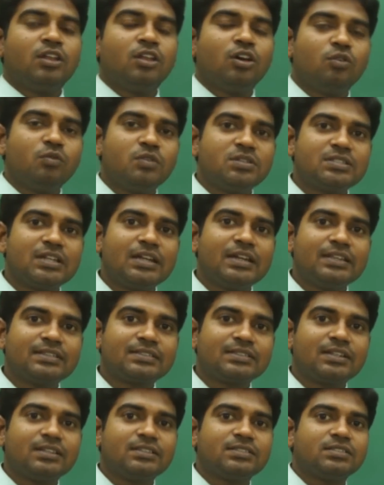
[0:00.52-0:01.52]
Now we shall
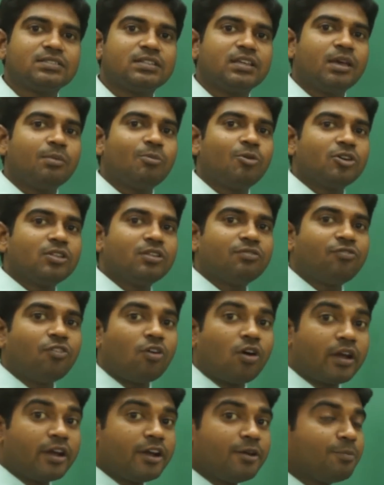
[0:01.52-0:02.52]
discuss about the
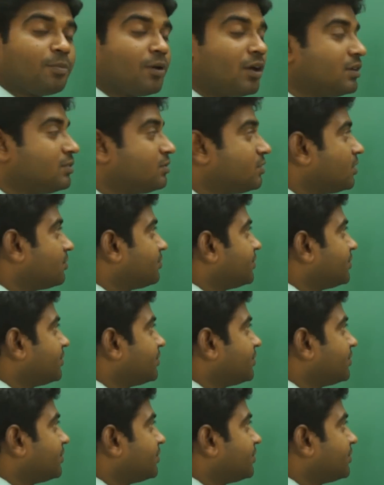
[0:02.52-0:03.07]
foreign policy